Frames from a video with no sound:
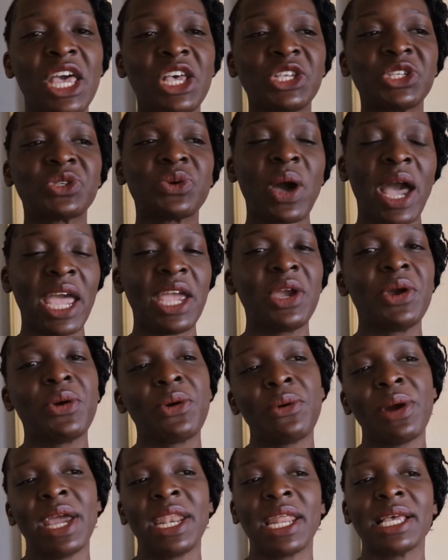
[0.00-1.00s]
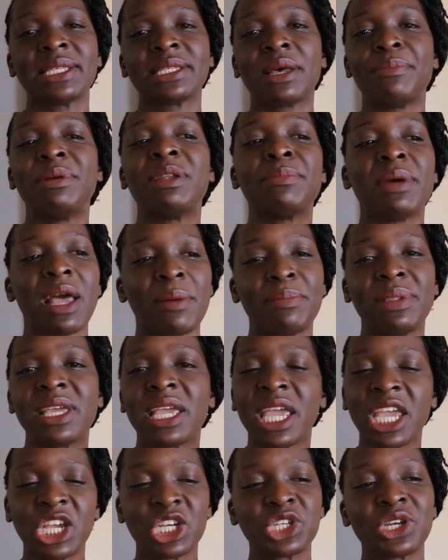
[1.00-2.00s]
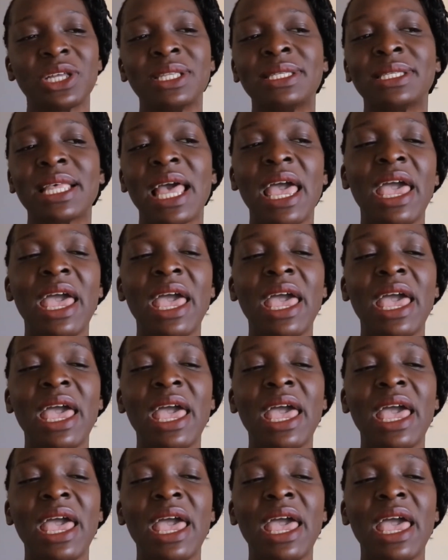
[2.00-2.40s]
So I go and I submit my applications,